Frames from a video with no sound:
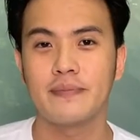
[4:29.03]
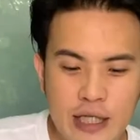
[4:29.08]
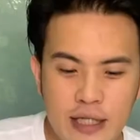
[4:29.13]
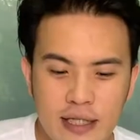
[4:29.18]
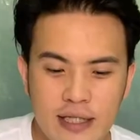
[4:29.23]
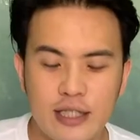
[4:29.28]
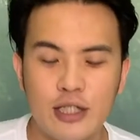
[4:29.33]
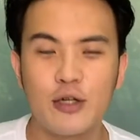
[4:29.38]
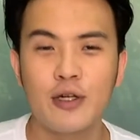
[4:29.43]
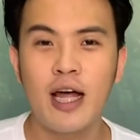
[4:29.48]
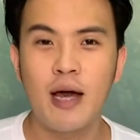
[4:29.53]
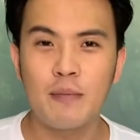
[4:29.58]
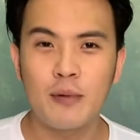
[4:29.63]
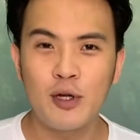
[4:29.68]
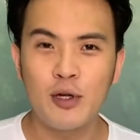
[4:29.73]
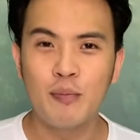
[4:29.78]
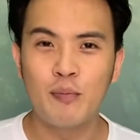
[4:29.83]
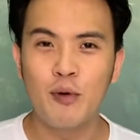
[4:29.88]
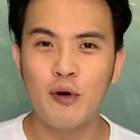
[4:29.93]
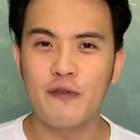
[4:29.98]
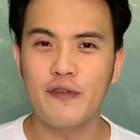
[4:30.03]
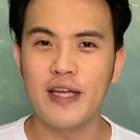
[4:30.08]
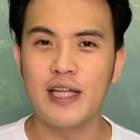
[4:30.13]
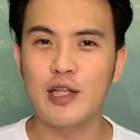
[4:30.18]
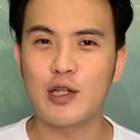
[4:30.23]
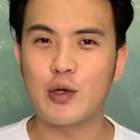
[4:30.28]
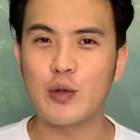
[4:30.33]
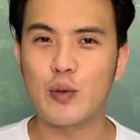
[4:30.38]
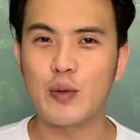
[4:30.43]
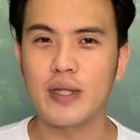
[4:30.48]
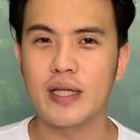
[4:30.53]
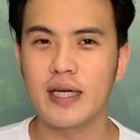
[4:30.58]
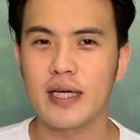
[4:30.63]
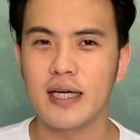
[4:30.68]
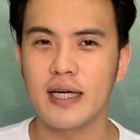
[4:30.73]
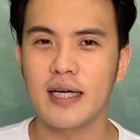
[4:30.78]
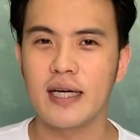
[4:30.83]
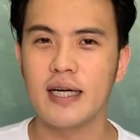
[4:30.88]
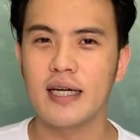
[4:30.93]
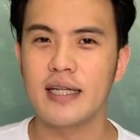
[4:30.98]
So now I'm going to move into
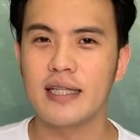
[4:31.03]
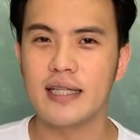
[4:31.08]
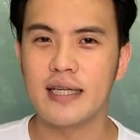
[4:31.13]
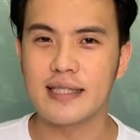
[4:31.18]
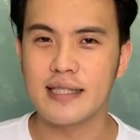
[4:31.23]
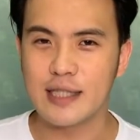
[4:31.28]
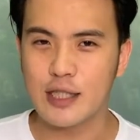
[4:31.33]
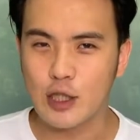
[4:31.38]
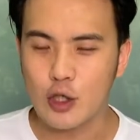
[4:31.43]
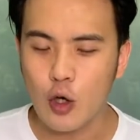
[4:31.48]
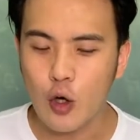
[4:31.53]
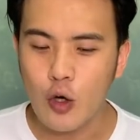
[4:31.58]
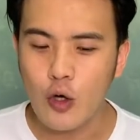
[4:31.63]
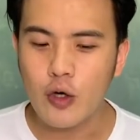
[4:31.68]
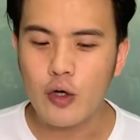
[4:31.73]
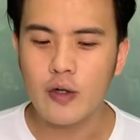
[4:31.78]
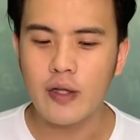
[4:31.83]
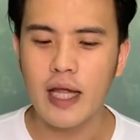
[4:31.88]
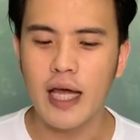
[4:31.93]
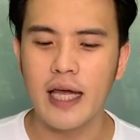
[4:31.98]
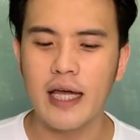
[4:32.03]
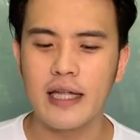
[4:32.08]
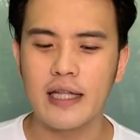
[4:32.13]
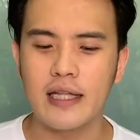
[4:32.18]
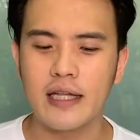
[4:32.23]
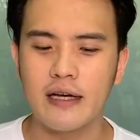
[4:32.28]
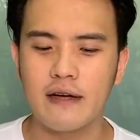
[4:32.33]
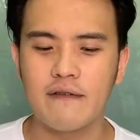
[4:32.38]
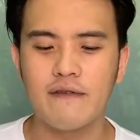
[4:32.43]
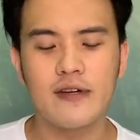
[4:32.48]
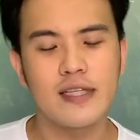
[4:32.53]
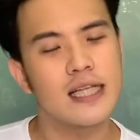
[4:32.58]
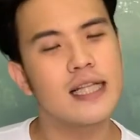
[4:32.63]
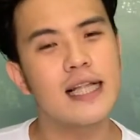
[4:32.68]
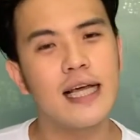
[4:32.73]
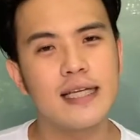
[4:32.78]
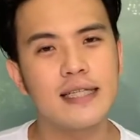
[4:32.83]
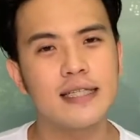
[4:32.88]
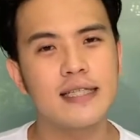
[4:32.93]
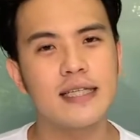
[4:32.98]
the soil and
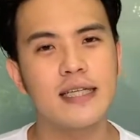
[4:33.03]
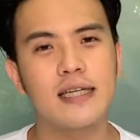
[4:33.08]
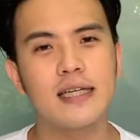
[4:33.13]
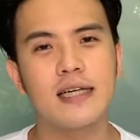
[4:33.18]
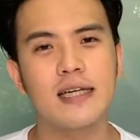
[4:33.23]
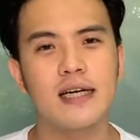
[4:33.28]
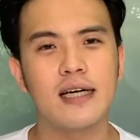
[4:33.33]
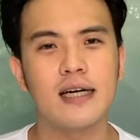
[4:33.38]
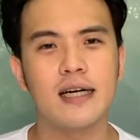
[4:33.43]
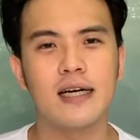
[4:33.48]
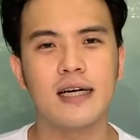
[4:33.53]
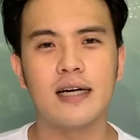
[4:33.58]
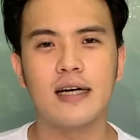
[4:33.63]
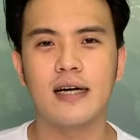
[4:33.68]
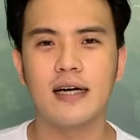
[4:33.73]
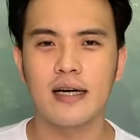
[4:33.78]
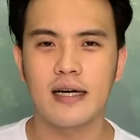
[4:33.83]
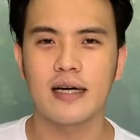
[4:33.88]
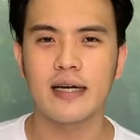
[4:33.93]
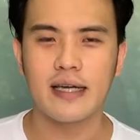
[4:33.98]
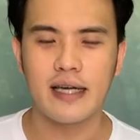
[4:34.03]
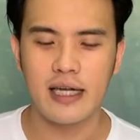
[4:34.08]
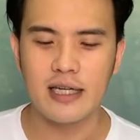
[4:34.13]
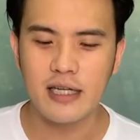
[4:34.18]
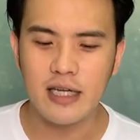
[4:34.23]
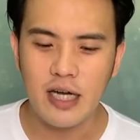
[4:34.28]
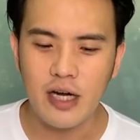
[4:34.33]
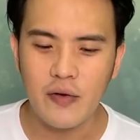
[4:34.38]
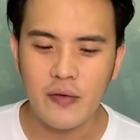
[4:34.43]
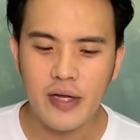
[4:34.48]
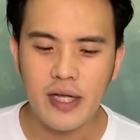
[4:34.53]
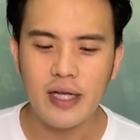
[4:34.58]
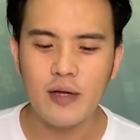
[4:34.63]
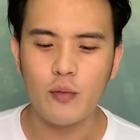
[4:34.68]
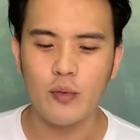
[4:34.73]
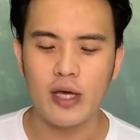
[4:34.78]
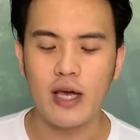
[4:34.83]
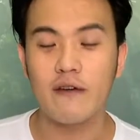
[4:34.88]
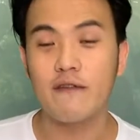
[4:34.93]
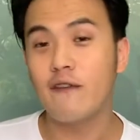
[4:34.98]
fertilizing category.
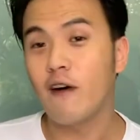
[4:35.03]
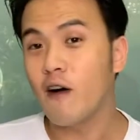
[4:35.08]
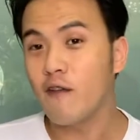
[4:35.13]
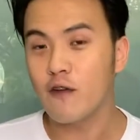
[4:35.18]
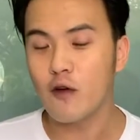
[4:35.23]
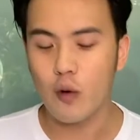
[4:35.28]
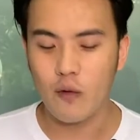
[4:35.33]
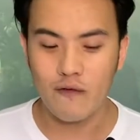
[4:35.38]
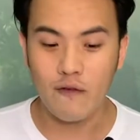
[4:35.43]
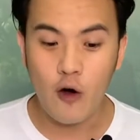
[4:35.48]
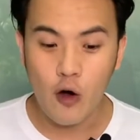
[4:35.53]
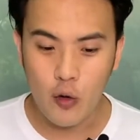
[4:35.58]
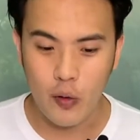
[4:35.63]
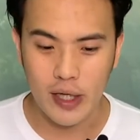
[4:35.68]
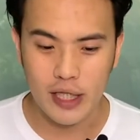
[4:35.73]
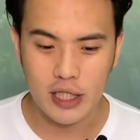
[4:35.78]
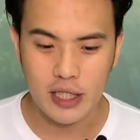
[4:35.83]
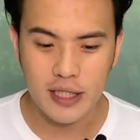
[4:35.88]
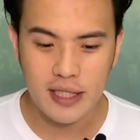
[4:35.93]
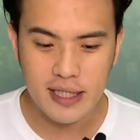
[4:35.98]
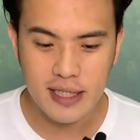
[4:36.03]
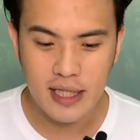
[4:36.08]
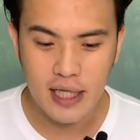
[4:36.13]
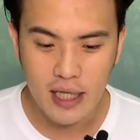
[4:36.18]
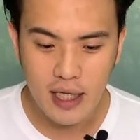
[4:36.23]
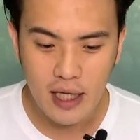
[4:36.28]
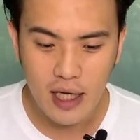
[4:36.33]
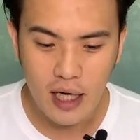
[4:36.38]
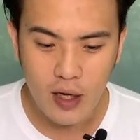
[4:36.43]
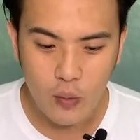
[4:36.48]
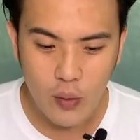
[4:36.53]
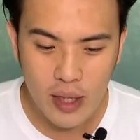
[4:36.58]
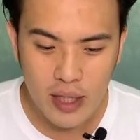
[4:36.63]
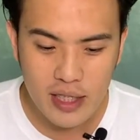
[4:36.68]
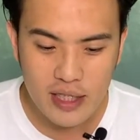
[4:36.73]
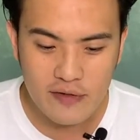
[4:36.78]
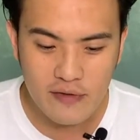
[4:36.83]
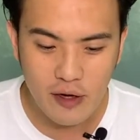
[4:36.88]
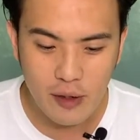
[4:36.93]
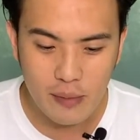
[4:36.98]
We have four questions. One
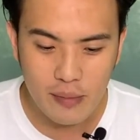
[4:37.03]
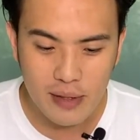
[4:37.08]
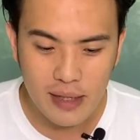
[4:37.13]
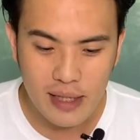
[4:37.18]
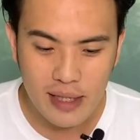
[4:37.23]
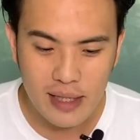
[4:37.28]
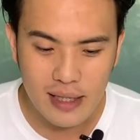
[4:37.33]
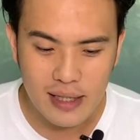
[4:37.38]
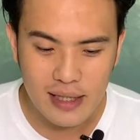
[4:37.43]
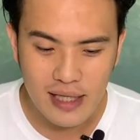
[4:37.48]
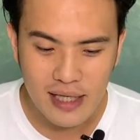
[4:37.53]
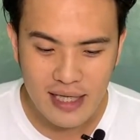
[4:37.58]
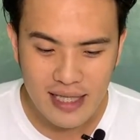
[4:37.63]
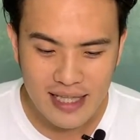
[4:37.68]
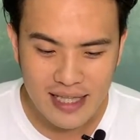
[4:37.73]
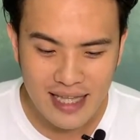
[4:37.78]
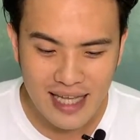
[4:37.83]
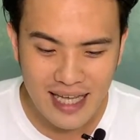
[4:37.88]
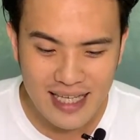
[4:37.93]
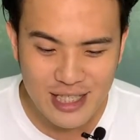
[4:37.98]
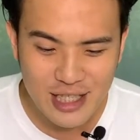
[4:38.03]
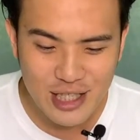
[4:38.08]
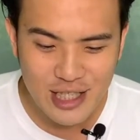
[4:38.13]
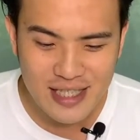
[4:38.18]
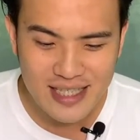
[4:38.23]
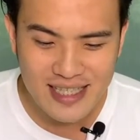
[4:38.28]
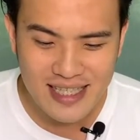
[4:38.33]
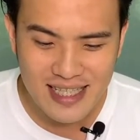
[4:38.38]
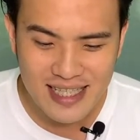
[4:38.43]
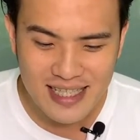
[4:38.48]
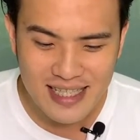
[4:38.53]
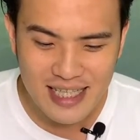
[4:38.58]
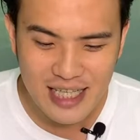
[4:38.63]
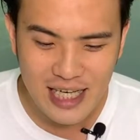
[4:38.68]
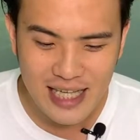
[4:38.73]
is from Legendary.